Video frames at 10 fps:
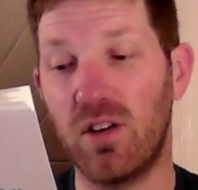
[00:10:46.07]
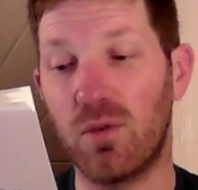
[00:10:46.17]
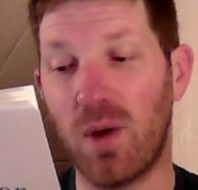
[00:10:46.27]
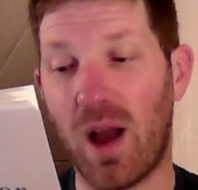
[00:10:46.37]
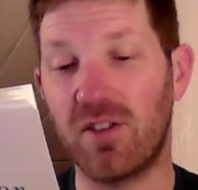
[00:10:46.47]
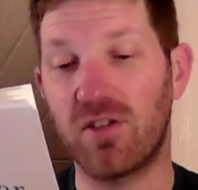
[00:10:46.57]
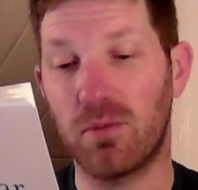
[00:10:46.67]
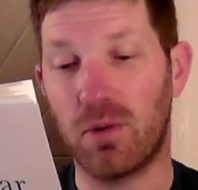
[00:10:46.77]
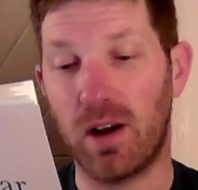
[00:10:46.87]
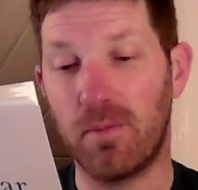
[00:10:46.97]
rational
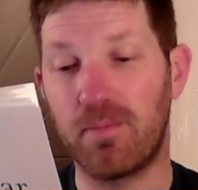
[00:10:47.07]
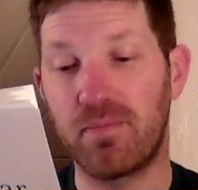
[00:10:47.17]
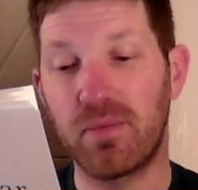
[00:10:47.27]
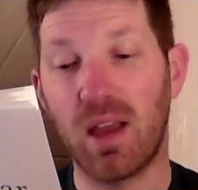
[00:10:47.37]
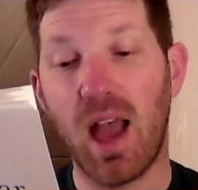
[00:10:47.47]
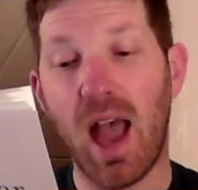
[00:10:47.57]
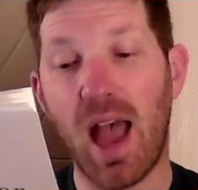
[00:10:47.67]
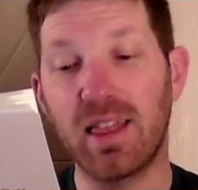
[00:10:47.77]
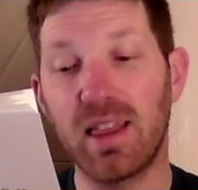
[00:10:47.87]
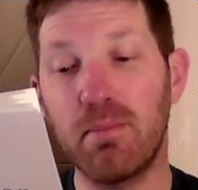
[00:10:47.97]
brain,
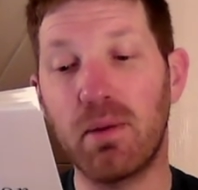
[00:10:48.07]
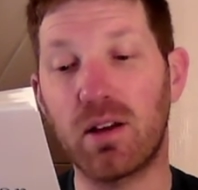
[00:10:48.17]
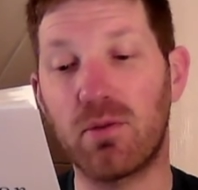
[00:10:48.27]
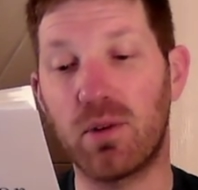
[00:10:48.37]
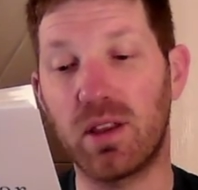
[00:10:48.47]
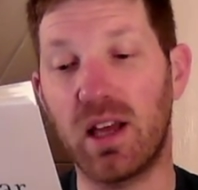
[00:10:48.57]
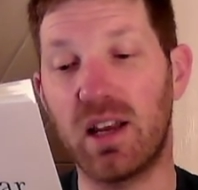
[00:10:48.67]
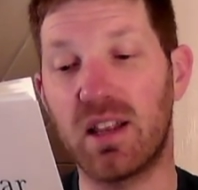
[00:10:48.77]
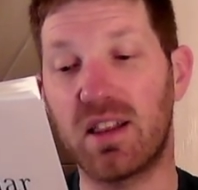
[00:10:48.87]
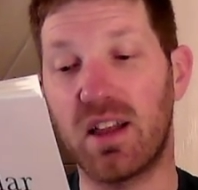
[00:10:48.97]
and
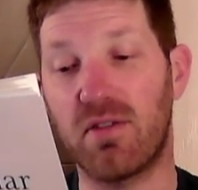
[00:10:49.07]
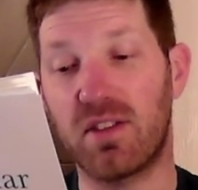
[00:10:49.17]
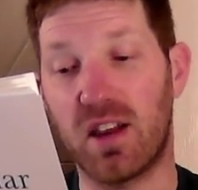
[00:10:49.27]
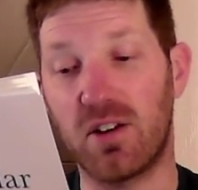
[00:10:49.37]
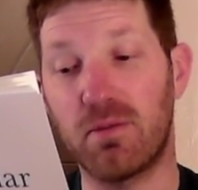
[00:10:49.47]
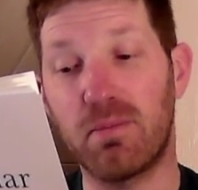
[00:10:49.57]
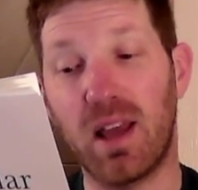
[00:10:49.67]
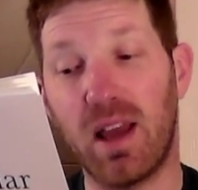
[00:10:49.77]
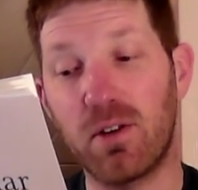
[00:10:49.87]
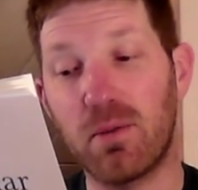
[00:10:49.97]
limbic-related self-centered
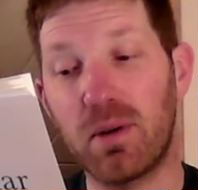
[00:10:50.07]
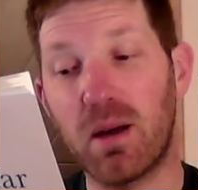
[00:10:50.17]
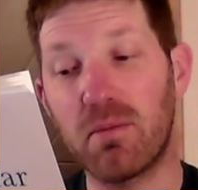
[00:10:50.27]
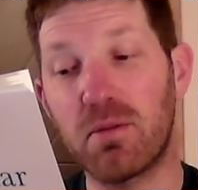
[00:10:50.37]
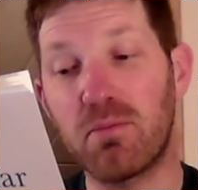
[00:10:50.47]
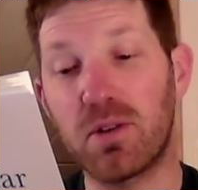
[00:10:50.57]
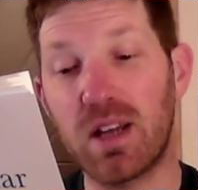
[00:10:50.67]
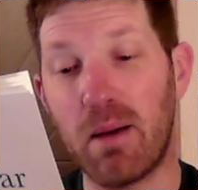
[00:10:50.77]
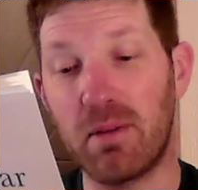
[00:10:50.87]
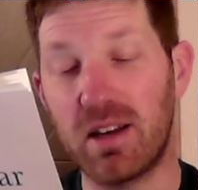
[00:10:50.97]
behavior becomes
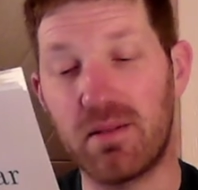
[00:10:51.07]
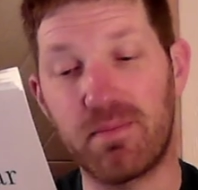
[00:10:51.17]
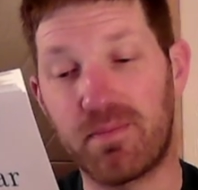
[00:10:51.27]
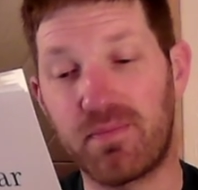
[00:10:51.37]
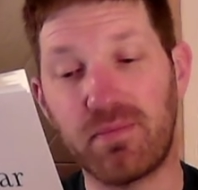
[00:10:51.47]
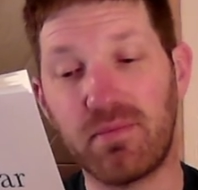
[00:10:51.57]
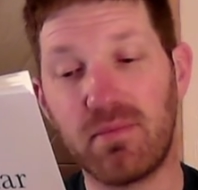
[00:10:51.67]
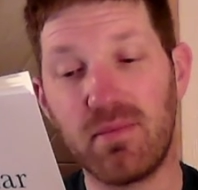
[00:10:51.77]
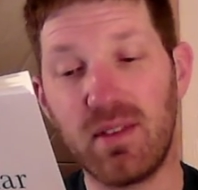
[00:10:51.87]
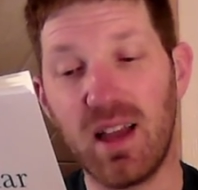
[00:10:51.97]
predominant.
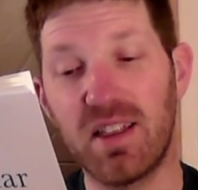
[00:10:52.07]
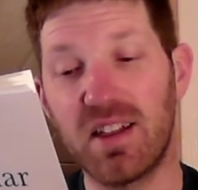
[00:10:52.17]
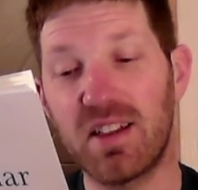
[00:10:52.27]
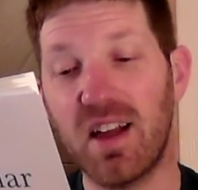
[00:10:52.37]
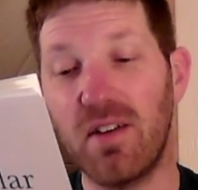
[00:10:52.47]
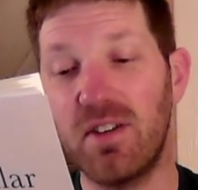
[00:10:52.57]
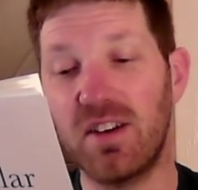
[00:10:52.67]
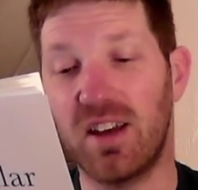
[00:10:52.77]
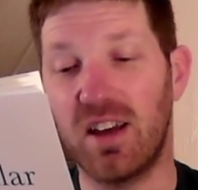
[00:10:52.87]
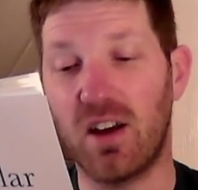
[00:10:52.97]
The selfish
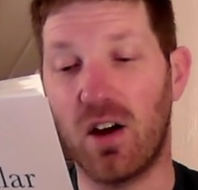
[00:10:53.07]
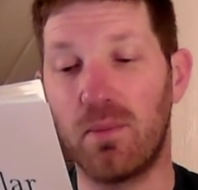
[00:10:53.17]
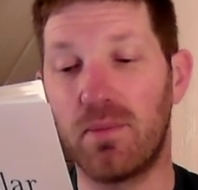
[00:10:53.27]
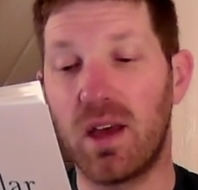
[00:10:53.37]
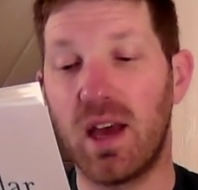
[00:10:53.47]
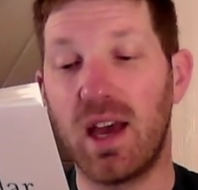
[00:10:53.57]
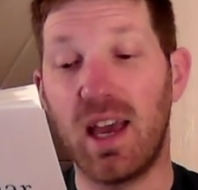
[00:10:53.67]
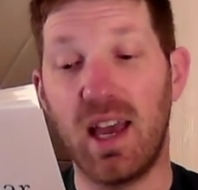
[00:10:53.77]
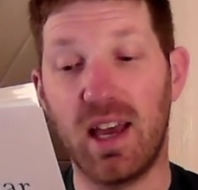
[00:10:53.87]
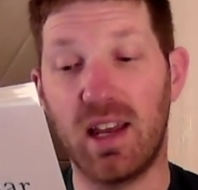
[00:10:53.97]
ego,
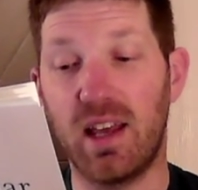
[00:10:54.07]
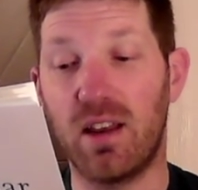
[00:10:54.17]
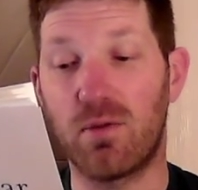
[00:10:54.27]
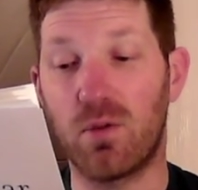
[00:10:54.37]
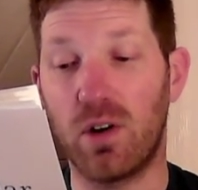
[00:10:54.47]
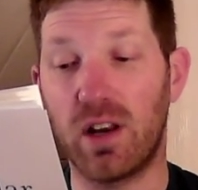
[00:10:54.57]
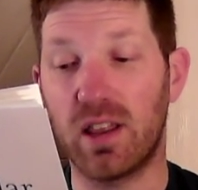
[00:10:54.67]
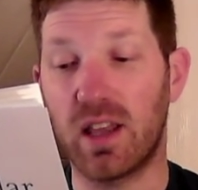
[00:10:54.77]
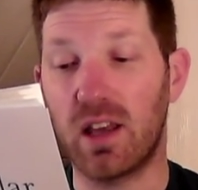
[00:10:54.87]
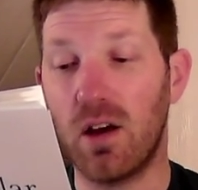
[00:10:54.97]
id in
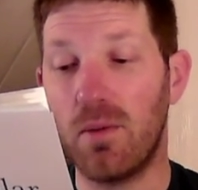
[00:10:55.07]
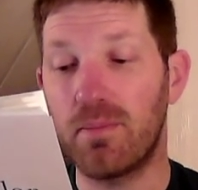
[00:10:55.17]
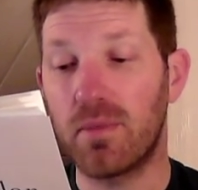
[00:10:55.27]
Freudian lingo,